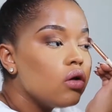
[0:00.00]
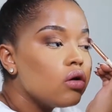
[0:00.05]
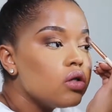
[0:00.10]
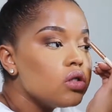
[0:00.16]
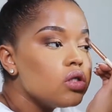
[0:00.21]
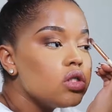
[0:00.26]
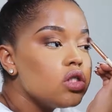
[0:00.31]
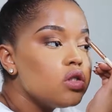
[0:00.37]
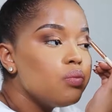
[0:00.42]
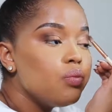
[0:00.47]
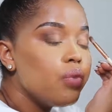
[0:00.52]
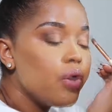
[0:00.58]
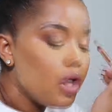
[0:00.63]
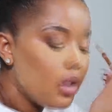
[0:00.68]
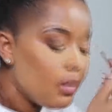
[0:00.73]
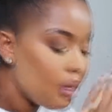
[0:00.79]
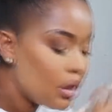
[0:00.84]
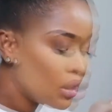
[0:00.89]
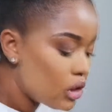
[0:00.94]
because it's
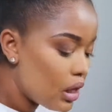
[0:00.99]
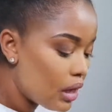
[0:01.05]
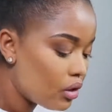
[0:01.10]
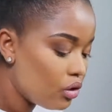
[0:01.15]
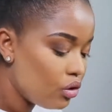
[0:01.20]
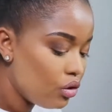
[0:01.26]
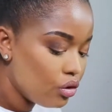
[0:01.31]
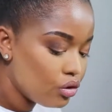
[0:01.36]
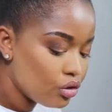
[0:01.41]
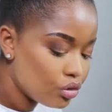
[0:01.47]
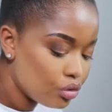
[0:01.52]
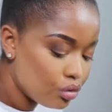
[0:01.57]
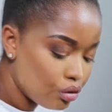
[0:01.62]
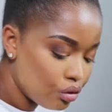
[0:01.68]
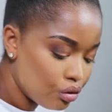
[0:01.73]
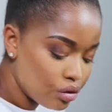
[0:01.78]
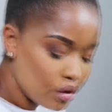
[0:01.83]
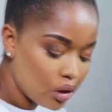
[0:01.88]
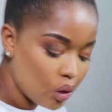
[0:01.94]
pretty much like
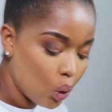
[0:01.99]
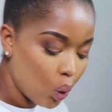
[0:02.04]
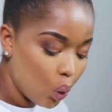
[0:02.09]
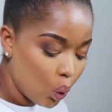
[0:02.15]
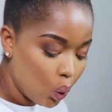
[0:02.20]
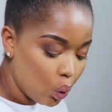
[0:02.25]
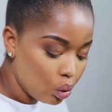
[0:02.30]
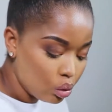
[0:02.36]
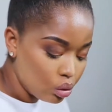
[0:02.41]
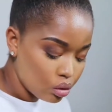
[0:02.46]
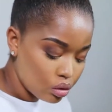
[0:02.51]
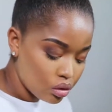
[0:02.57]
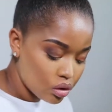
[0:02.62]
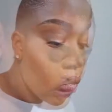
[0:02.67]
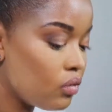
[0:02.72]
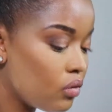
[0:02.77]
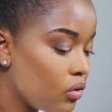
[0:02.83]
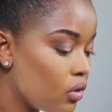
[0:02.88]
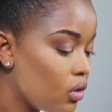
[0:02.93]
neutrals and golds.
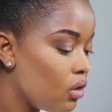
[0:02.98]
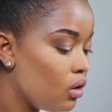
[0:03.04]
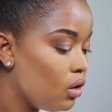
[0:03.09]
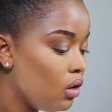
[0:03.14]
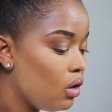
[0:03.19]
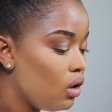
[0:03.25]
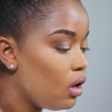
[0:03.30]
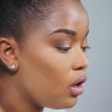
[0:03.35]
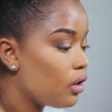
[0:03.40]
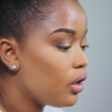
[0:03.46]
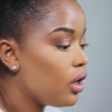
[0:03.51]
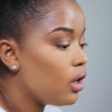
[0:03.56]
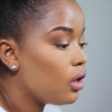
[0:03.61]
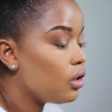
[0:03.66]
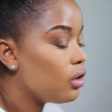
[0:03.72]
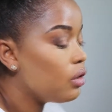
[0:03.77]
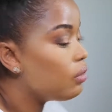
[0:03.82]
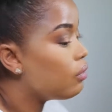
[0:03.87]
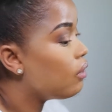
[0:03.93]
Okay,
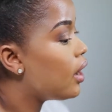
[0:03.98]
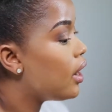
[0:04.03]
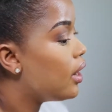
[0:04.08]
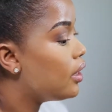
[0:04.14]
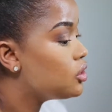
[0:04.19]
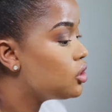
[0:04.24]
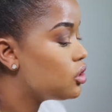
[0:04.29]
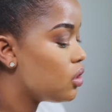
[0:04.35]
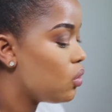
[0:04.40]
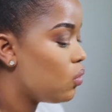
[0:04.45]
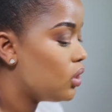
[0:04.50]
great. So